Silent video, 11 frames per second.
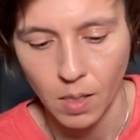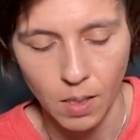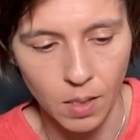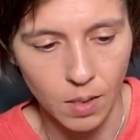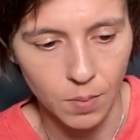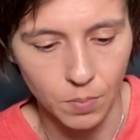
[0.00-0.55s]

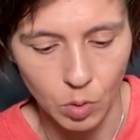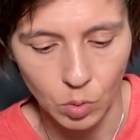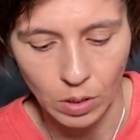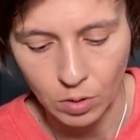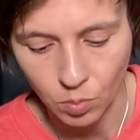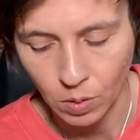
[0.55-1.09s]
Um, so
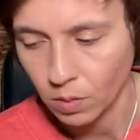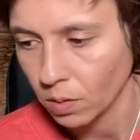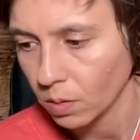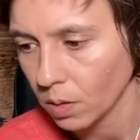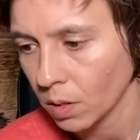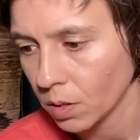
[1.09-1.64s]
that's why the
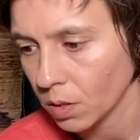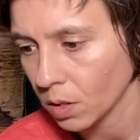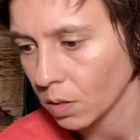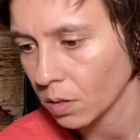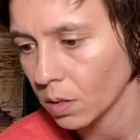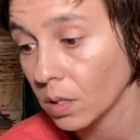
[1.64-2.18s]
energy of
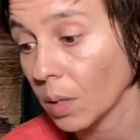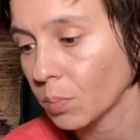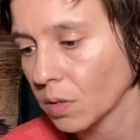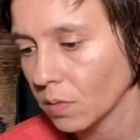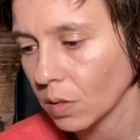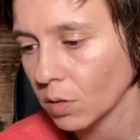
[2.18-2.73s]

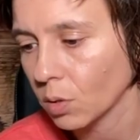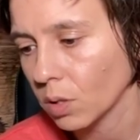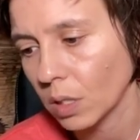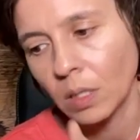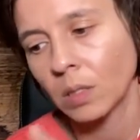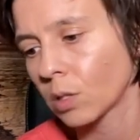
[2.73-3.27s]
deceptiveness shows.
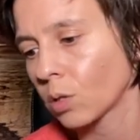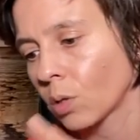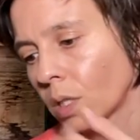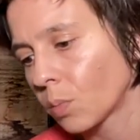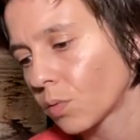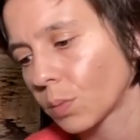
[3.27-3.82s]
And it's shown
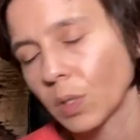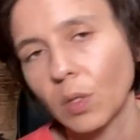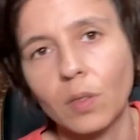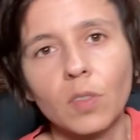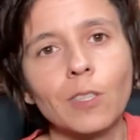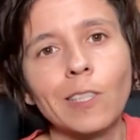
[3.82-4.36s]
up from the
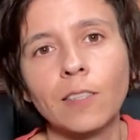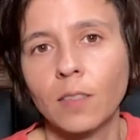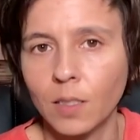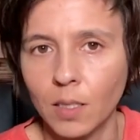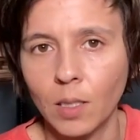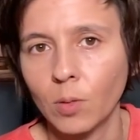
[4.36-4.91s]
universe as a
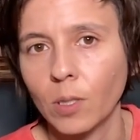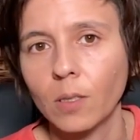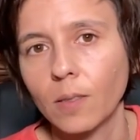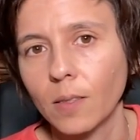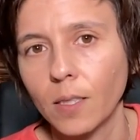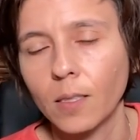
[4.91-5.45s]
secret.
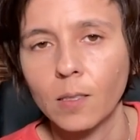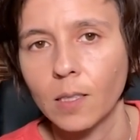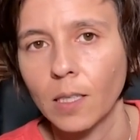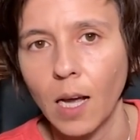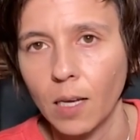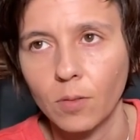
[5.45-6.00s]
Like, you're
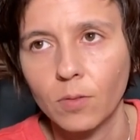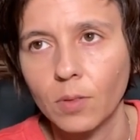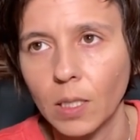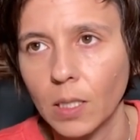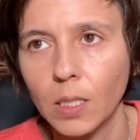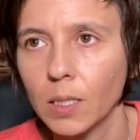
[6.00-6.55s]
not
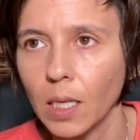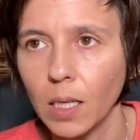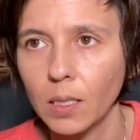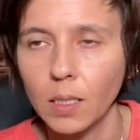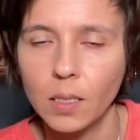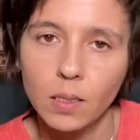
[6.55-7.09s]
really
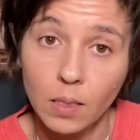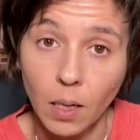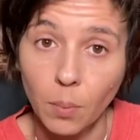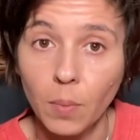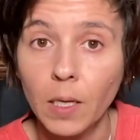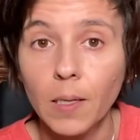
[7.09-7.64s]
telling
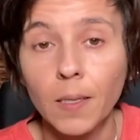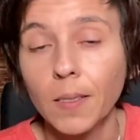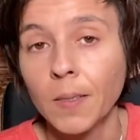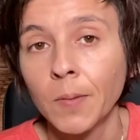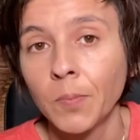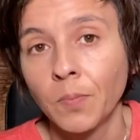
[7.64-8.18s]
them,
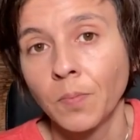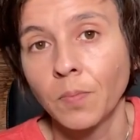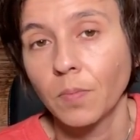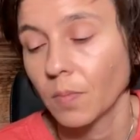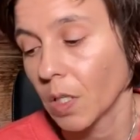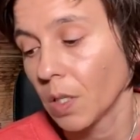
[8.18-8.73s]

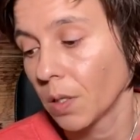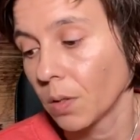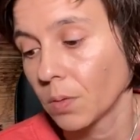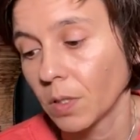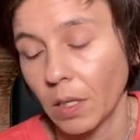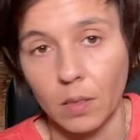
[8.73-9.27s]
you know,
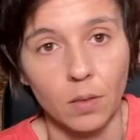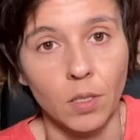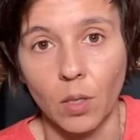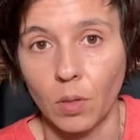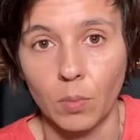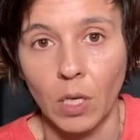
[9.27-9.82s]
that, no,
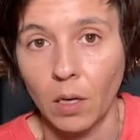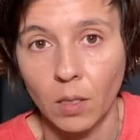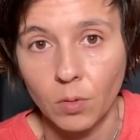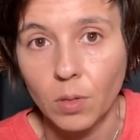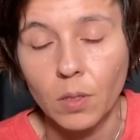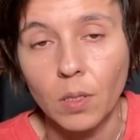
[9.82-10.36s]
I'm not
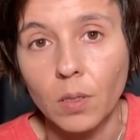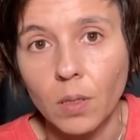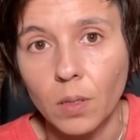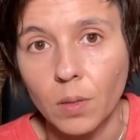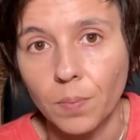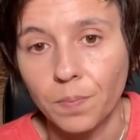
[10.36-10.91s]
interested in
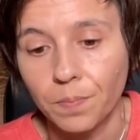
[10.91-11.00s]
this.